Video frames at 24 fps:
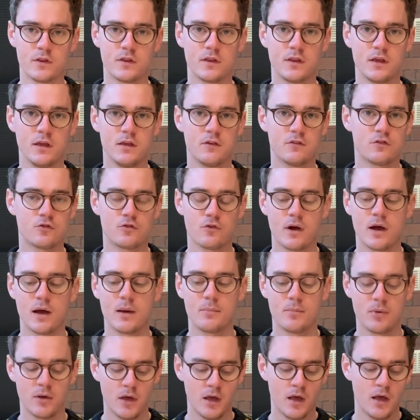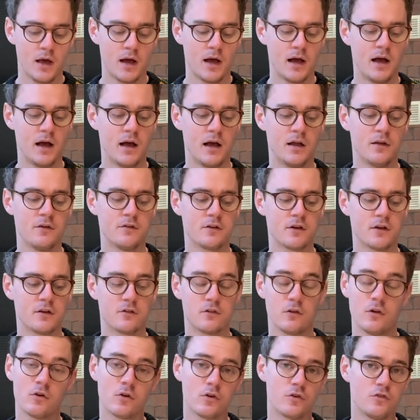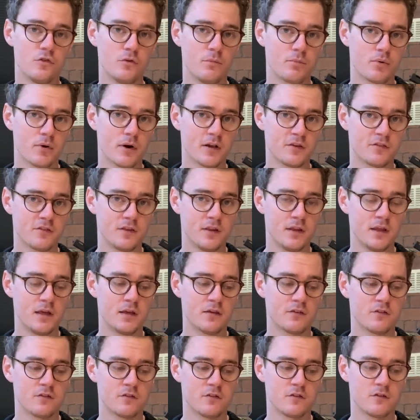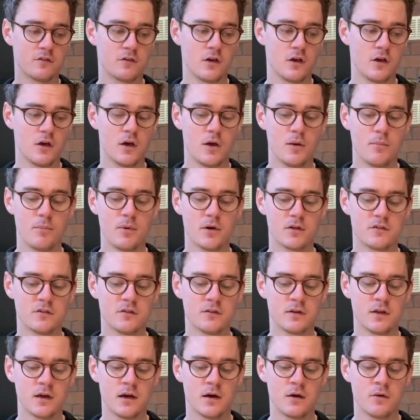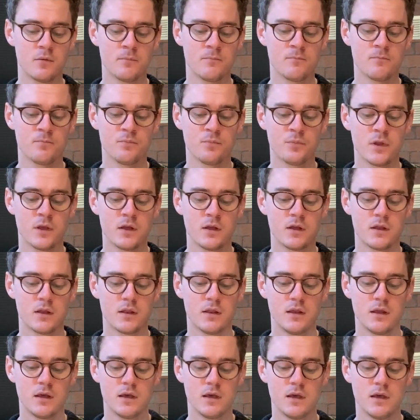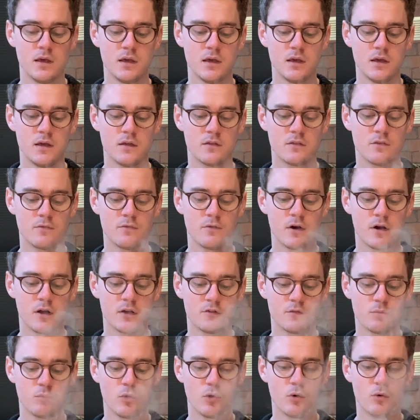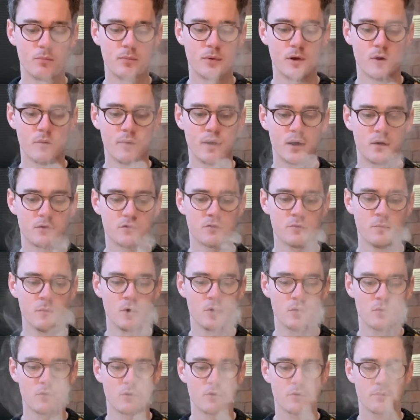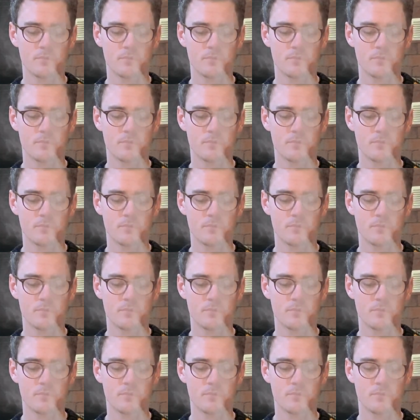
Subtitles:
the strap, and as long as you press this button down, the device will blow out smoke.